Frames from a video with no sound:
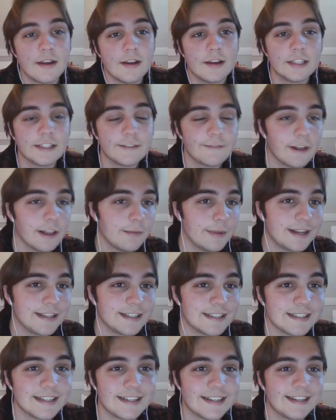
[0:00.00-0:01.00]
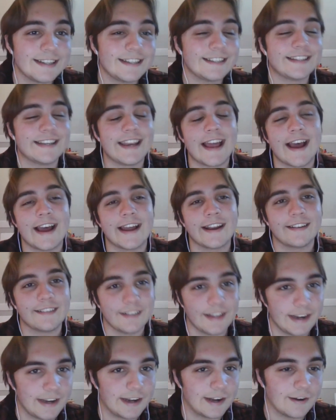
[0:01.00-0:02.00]
is not linear, right?
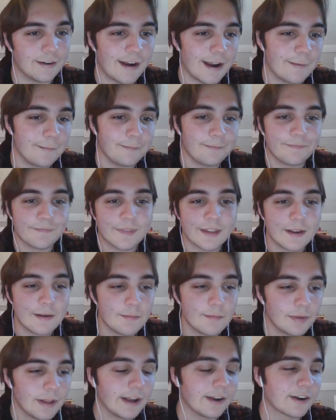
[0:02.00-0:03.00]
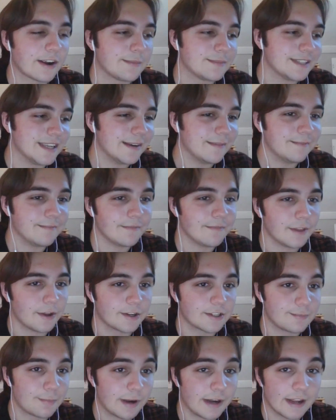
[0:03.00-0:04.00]
Player comes in, looks pretty good,
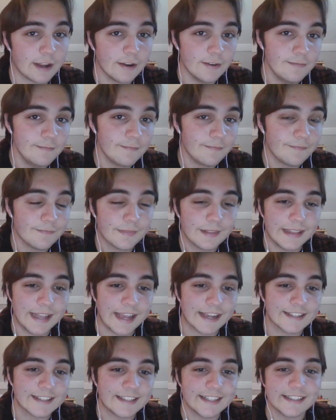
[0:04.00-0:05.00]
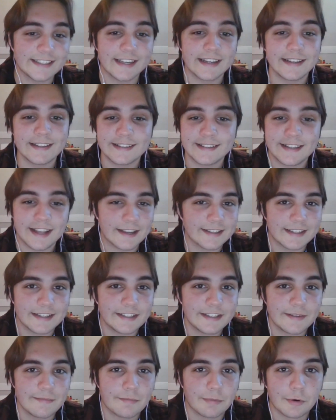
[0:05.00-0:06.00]
next season doesn't improve
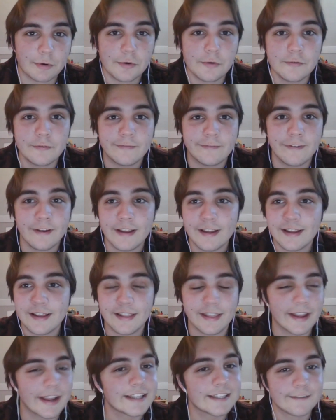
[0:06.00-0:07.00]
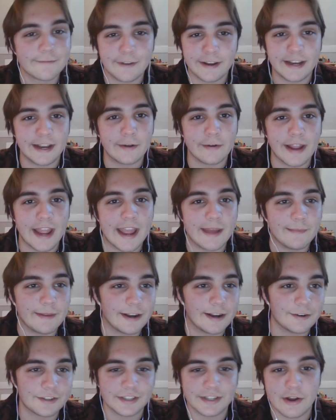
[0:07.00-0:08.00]
like it's a video game. You don't just go up
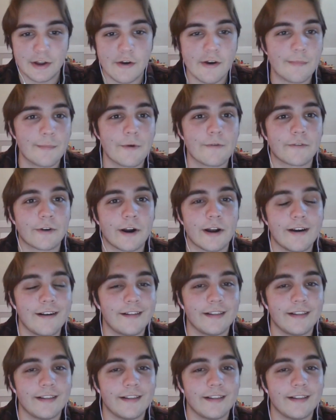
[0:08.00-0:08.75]
overall and go, alright,